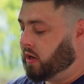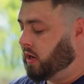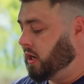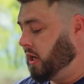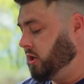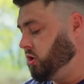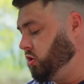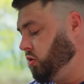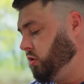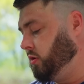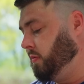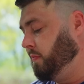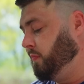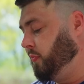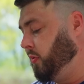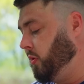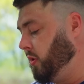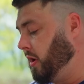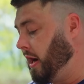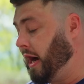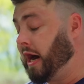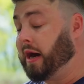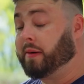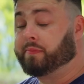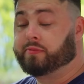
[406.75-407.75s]
And you can
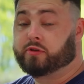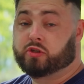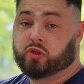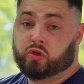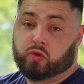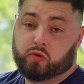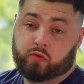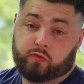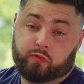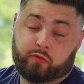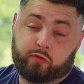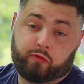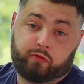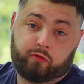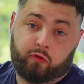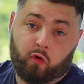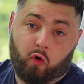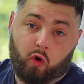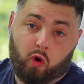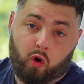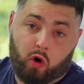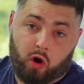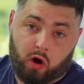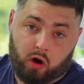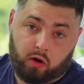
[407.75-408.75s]
put up to
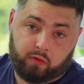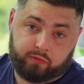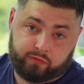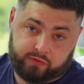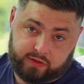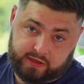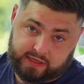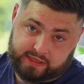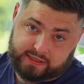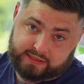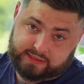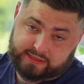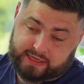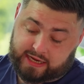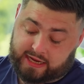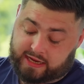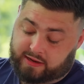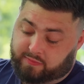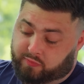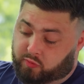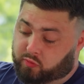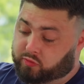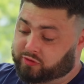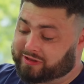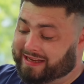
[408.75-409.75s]
4 of these
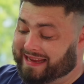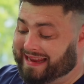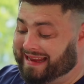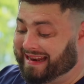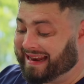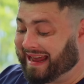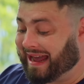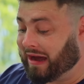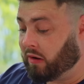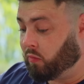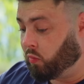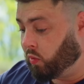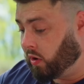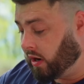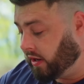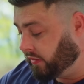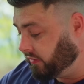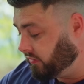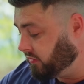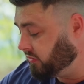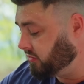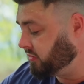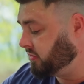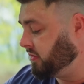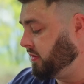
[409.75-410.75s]
tables in at
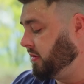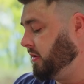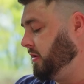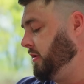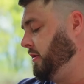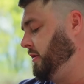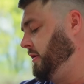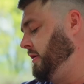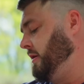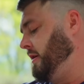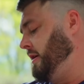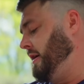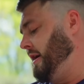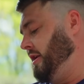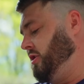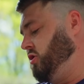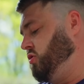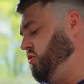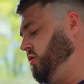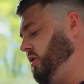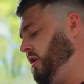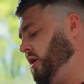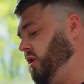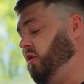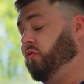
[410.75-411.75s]
once, and
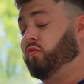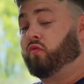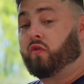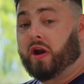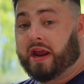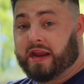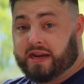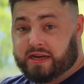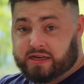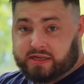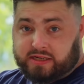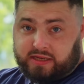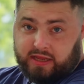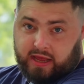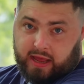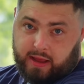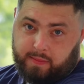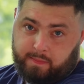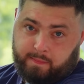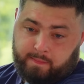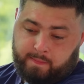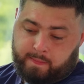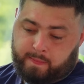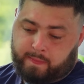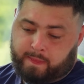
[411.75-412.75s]
you can arrange
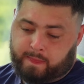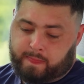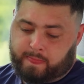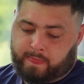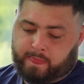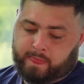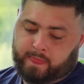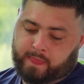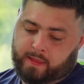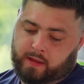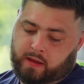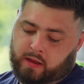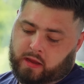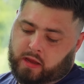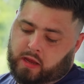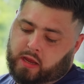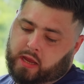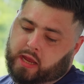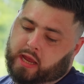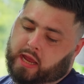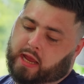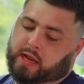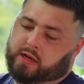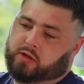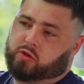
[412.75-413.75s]
them
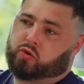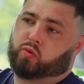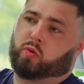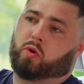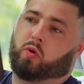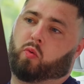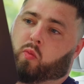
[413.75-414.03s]
into a